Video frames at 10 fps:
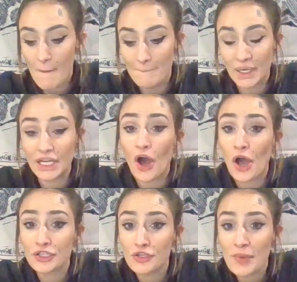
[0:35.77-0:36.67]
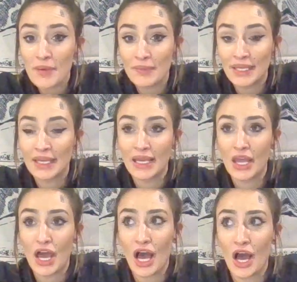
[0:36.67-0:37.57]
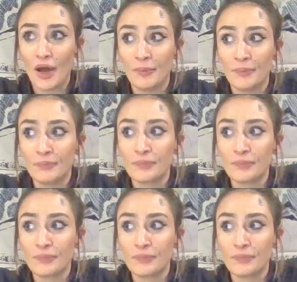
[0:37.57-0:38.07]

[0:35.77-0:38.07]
but it also might be um,